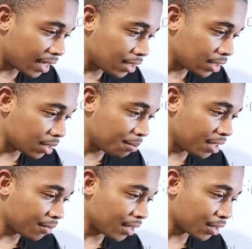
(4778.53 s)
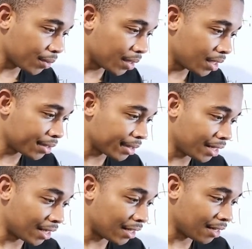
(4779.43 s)
I used to be around 300 and
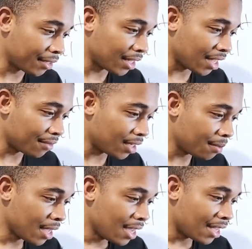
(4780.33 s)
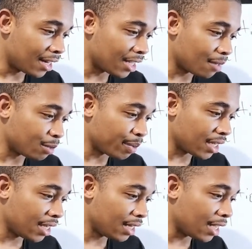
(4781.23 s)
I never gave up and I kept
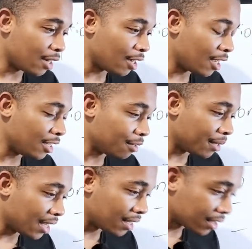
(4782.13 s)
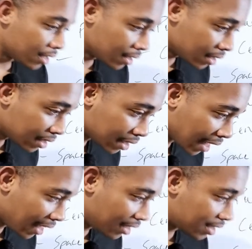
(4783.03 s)
playing. Now I am at
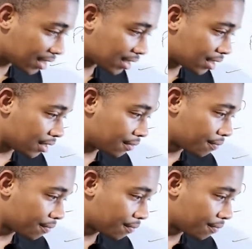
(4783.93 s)
860.